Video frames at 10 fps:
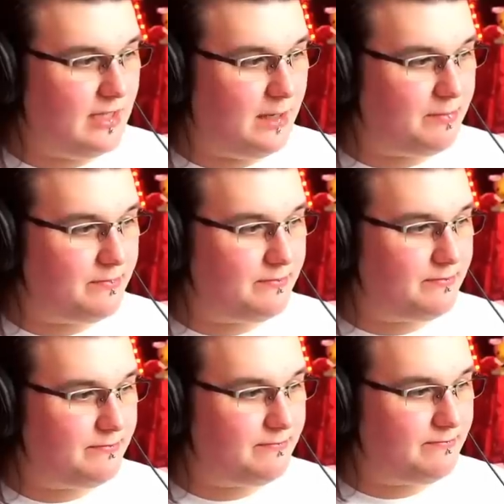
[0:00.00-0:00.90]
Yep.
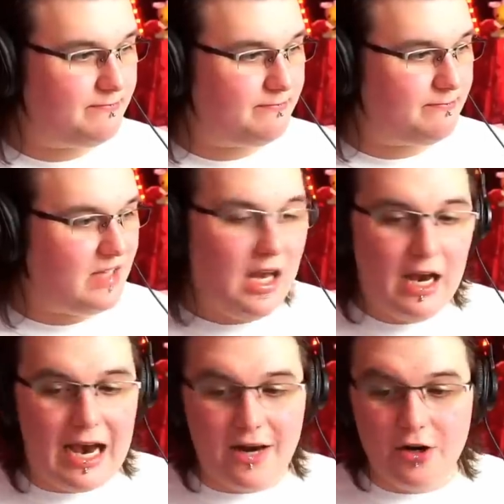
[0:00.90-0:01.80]

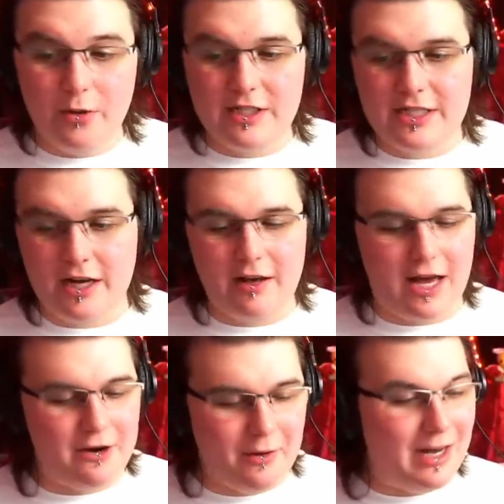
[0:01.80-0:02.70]
I don't know what to tell.
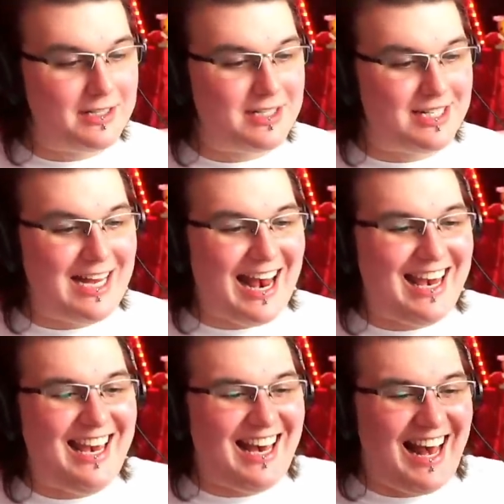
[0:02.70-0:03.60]
I don't know what else to
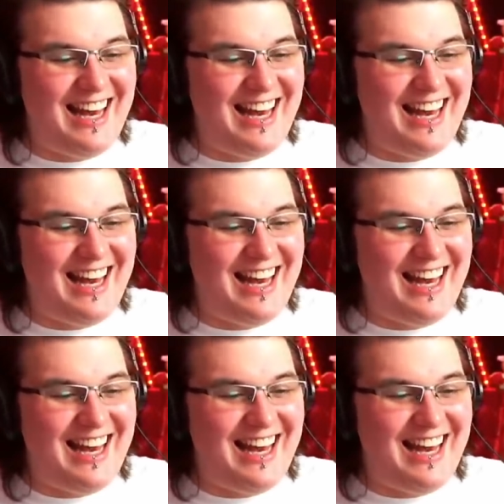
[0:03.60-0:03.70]
say.